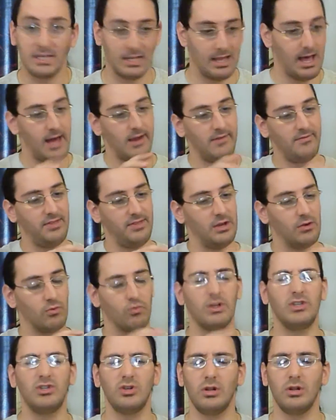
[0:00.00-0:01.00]
A lot of the
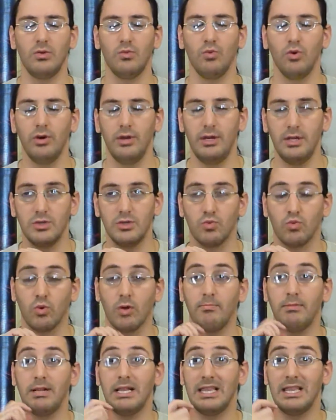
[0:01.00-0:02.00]
original wood is
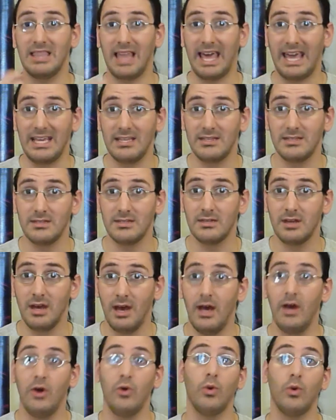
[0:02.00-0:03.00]
replaced
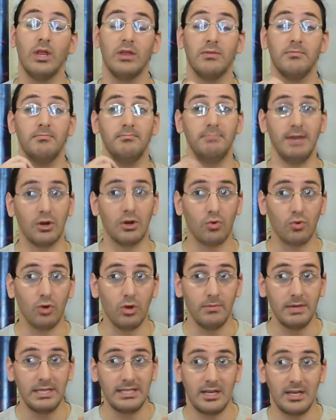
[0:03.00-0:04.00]
with
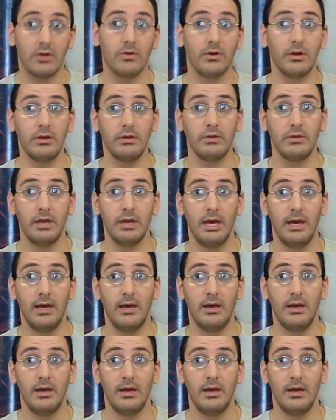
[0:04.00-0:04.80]
mineral material.